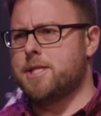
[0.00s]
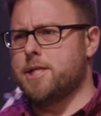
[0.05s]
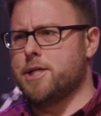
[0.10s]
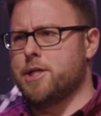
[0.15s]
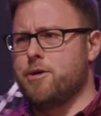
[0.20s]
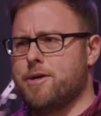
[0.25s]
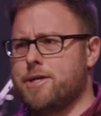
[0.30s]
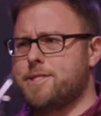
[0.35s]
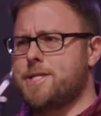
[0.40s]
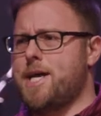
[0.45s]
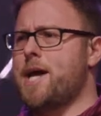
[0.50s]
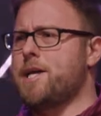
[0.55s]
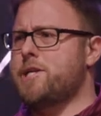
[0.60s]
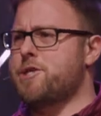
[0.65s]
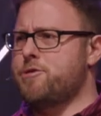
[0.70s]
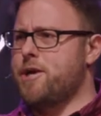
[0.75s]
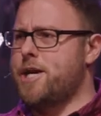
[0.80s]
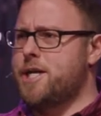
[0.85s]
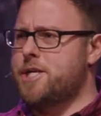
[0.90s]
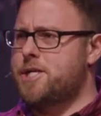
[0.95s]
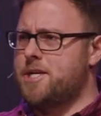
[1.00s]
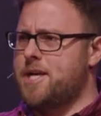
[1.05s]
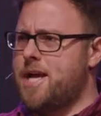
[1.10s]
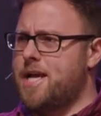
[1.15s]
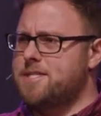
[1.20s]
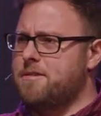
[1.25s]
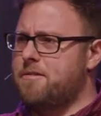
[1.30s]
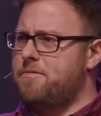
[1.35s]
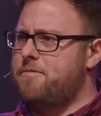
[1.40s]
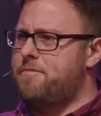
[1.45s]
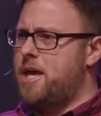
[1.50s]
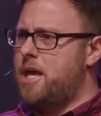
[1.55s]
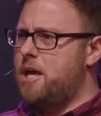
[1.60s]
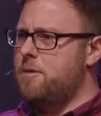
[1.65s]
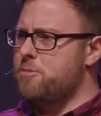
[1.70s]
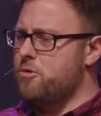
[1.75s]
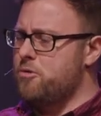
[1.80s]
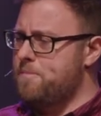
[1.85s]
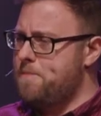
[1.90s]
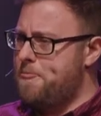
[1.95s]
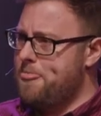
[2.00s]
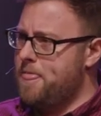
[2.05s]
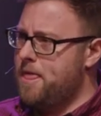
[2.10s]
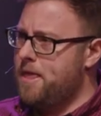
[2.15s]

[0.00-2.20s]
little exaggeration. That's a fable.